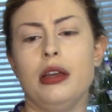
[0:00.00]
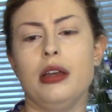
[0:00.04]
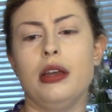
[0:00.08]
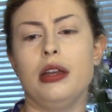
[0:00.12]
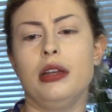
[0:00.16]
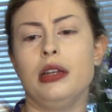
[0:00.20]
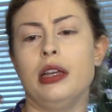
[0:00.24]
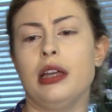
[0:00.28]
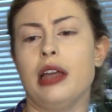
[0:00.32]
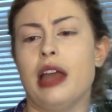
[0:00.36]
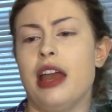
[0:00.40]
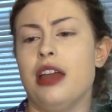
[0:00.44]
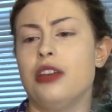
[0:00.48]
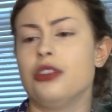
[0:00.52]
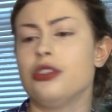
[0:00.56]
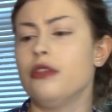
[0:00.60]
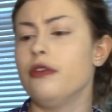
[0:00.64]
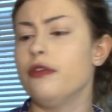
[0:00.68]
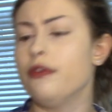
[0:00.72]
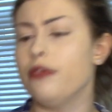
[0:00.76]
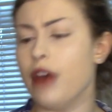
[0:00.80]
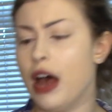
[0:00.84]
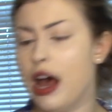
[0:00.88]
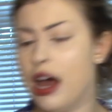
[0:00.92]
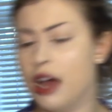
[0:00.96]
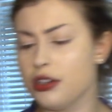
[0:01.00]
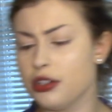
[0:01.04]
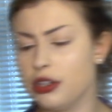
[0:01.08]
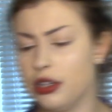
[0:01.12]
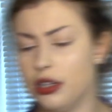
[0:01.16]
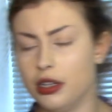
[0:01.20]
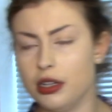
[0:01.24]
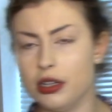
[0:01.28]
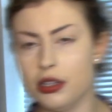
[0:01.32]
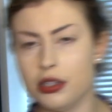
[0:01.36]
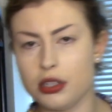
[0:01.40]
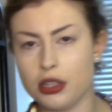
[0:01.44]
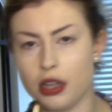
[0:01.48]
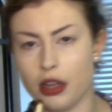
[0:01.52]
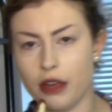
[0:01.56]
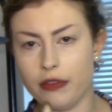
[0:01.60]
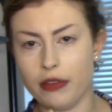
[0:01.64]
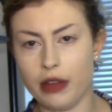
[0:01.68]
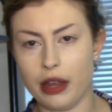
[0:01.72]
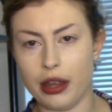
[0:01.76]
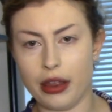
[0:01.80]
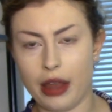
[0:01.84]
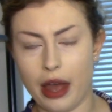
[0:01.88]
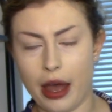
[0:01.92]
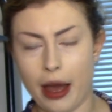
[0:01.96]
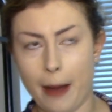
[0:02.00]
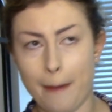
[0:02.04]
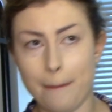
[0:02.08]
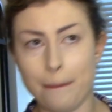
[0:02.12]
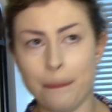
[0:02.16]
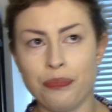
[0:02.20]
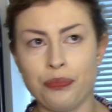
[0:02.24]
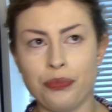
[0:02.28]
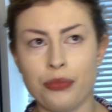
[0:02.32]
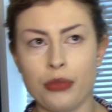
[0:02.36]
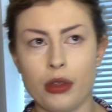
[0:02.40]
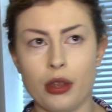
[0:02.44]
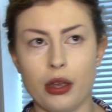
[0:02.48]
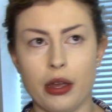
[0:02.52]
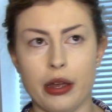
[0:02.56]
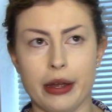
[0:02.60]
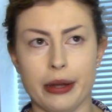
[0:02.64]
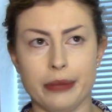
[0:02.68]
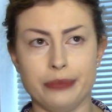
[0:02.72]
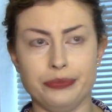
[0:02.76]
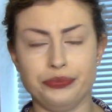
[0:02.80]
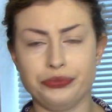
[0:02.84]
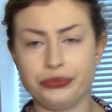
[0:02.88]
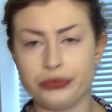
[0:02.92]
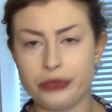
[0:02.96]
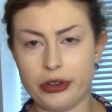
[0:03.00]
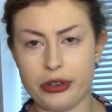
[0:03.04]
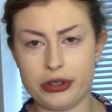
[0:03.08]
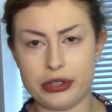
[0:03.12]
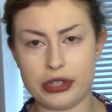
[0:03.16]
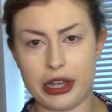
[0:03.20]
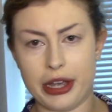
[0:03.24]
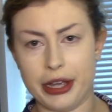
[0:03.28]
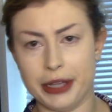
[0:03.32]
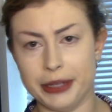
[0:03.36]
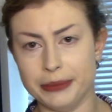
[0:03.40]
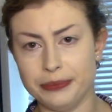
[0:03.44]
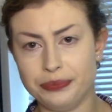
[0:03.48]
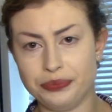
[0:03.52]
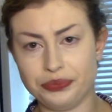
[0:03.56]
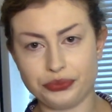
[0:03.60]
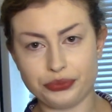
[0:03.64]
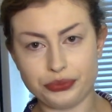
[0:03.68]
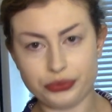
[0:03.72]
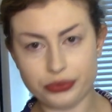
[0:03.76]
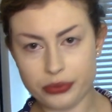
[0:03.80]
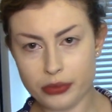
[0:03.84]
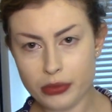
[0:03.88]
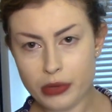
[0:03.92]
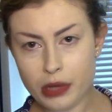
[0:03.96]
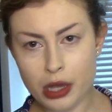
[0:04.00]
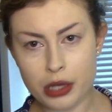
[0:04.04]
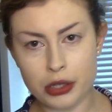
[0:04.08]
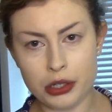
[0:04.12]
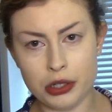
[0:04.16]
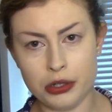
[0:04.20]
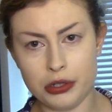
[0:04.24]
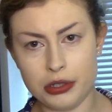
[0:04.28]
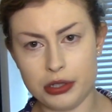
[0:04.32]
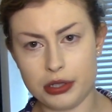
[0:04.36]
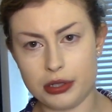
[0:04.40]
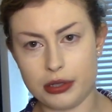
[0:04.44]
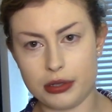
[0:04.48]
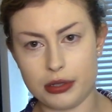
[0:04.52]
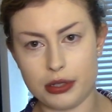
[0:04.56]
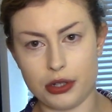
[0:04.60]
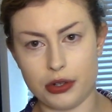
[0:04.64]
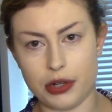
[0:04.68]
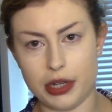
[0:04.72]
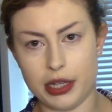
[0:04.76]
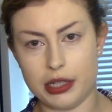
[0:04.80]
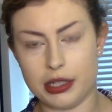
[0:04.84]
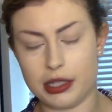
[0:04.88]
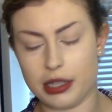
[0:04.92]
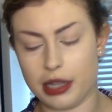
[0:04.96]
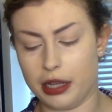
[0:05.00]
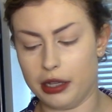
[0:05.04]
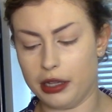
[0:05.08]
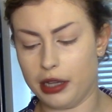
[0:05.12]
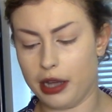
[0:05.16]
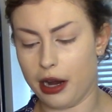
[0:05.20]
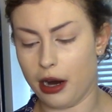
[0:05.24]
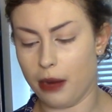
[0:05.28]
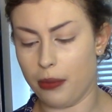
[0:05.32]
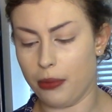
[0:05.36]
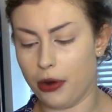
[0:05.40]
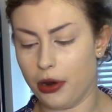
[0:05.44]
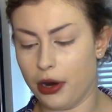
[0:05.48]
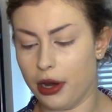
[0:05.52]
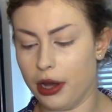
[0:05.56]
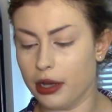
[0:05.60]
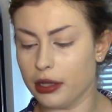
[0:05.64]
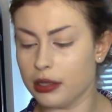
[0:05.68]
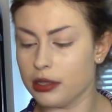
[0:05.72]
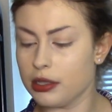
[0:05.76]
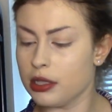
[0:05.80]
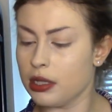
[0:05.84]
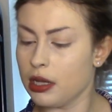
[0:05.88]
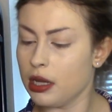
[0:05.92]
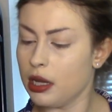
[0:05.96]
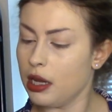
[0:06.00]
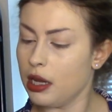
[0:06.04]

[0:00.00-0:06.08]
like Asian fashion and stuff like that, because I use Korean skincare products.